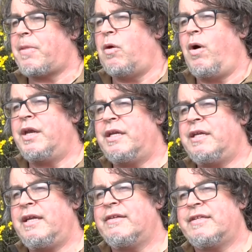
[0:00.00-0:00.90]
One of
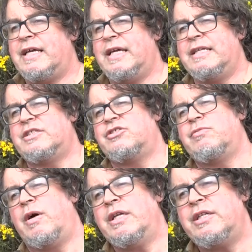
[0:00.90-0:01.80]

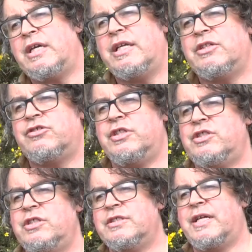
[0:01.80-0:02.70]
the kind of
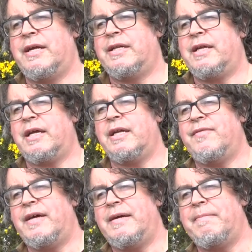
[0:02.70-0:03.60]
traditions, the kind
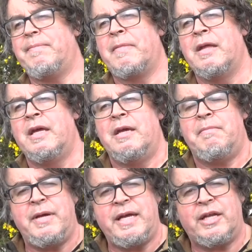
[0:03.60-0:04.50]
of
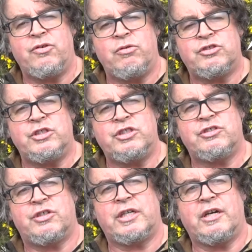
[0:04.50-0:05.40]
make and do
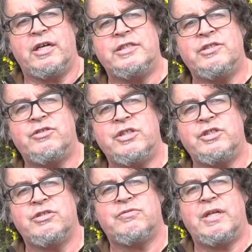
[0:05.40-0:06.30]
traditions, or the guys and traditions